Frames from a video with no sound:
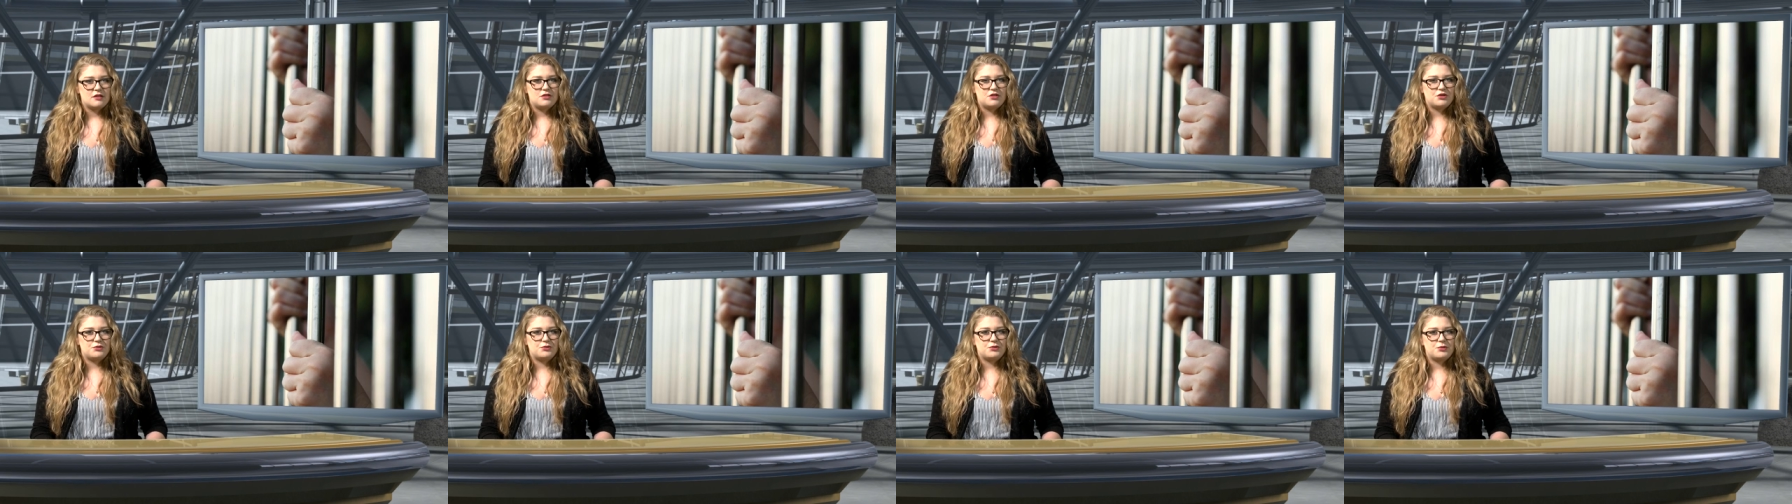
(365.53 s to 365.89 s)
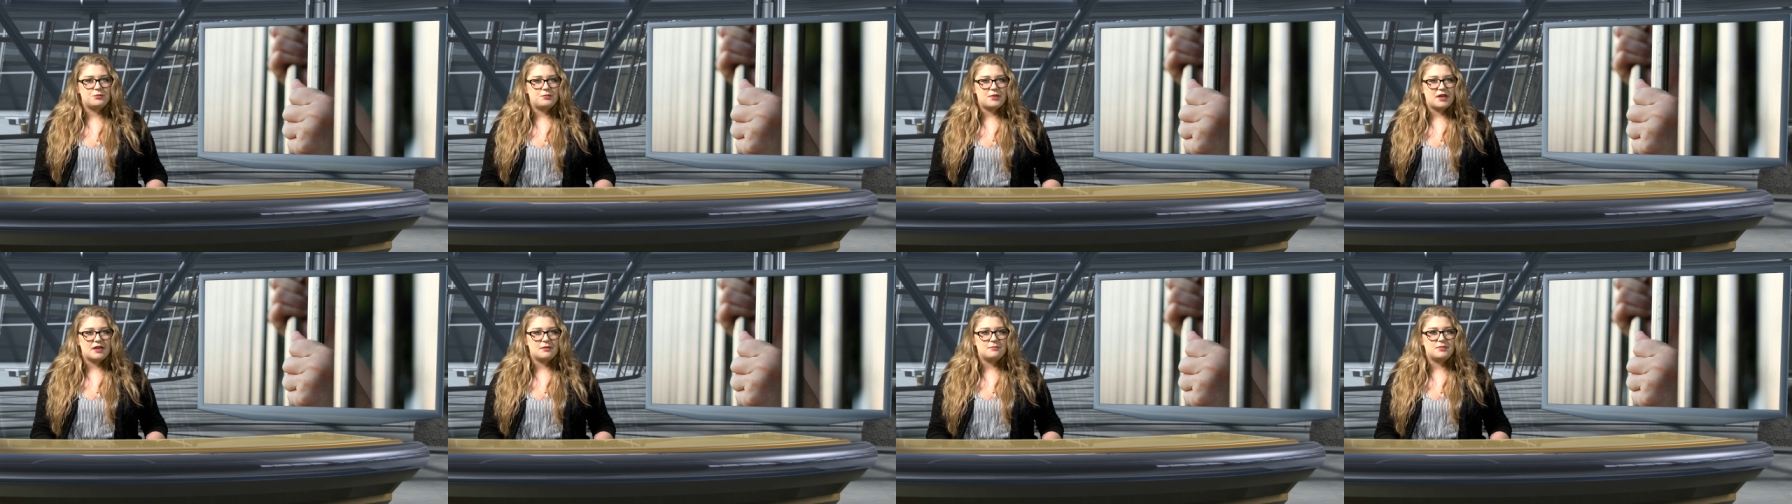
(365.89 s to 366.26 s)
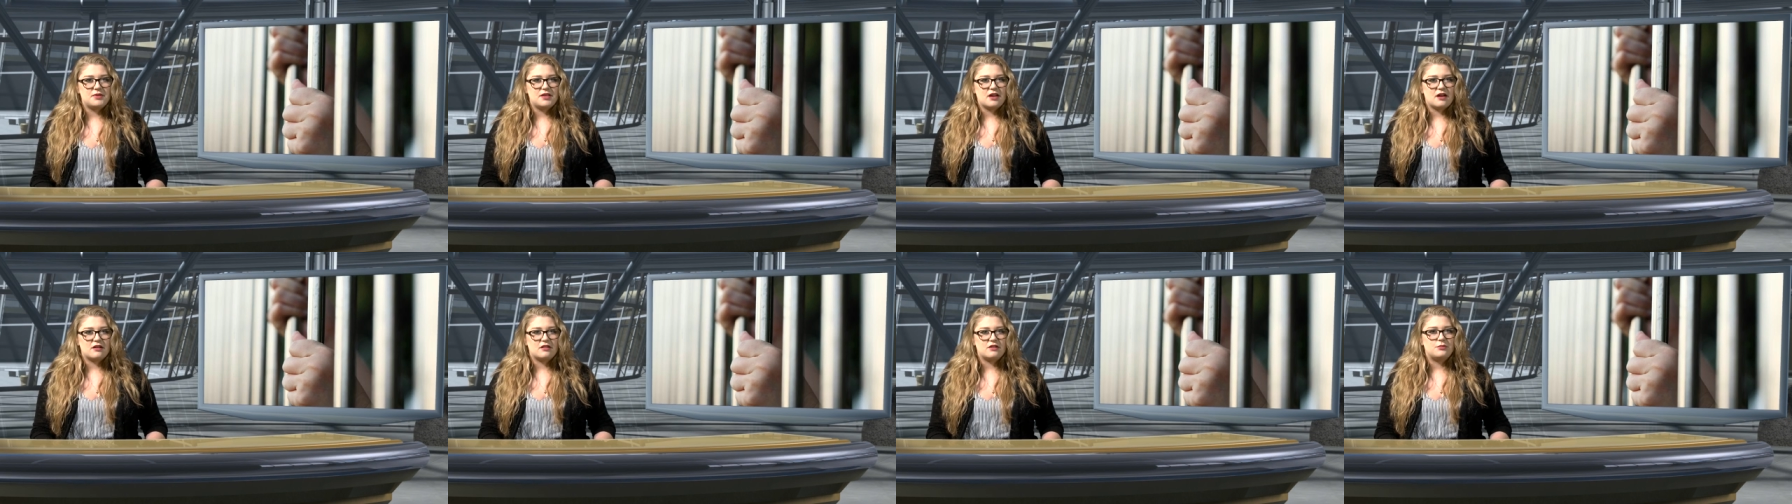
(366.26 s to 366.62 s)
Their roommate,
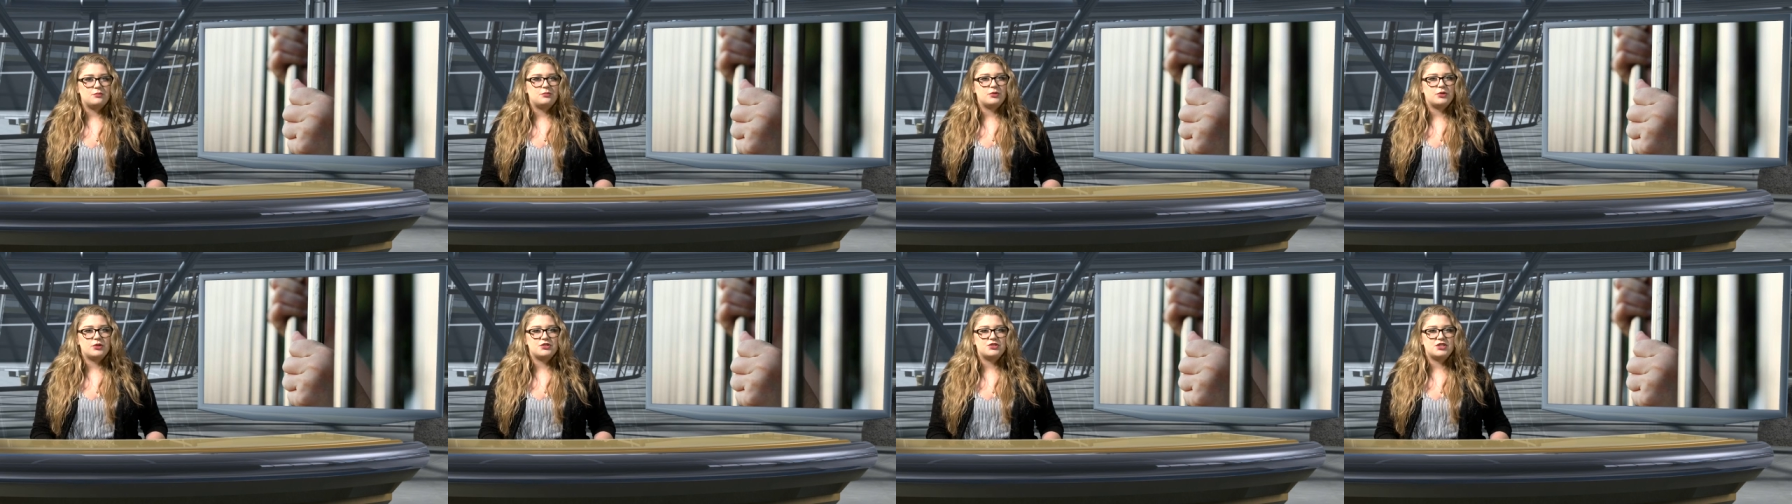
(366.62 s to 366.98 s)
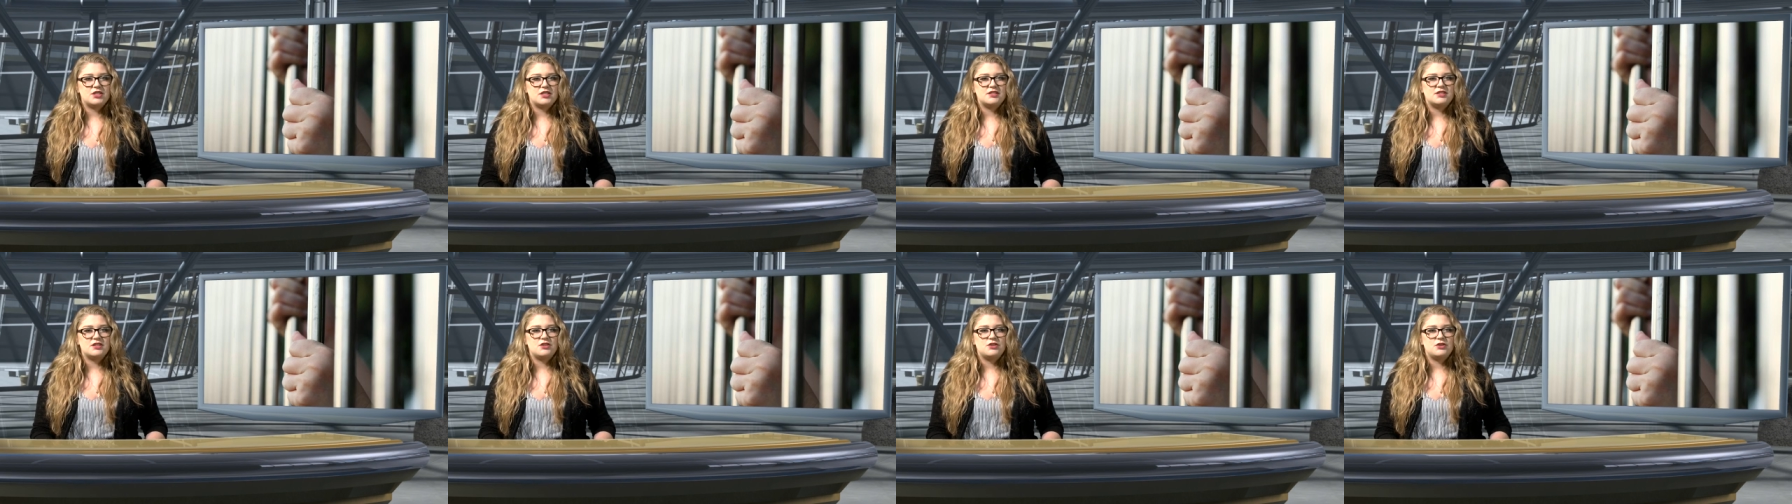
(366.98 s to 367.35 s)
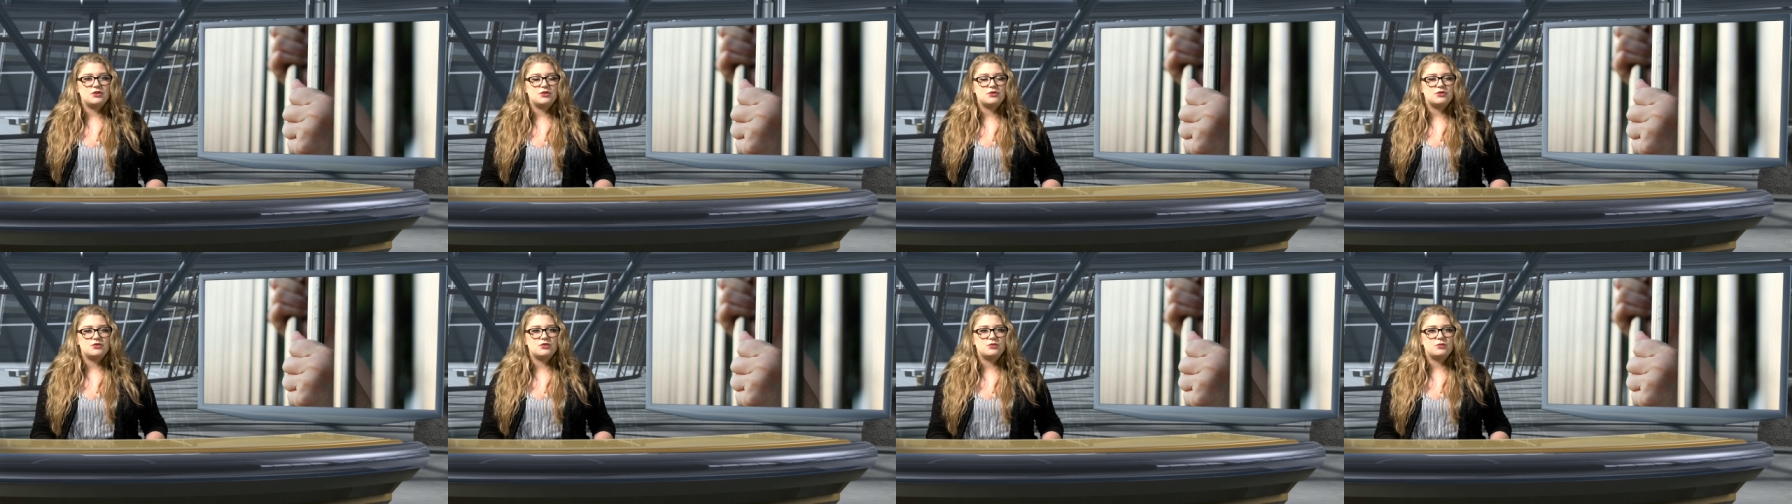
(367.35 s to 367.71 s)
Bianca Bush, is
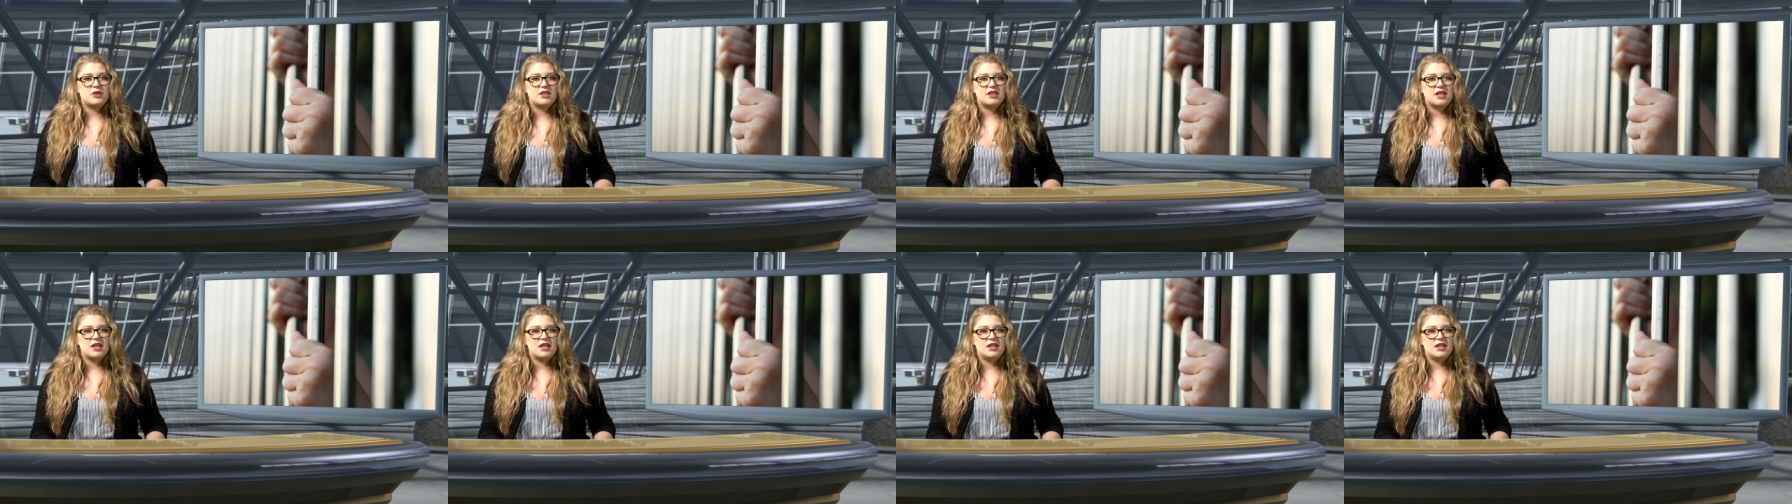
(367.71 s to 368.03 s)
accused with